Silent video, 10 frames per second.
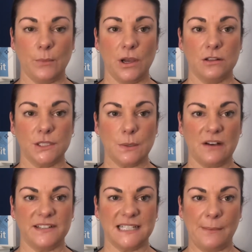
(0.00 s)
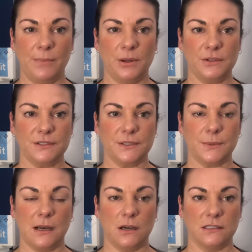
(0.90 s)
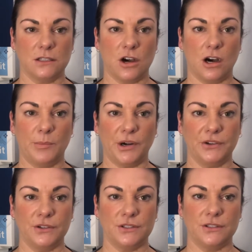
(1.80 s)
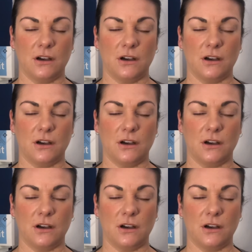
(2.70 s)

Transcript: We also offer samples as well on core products.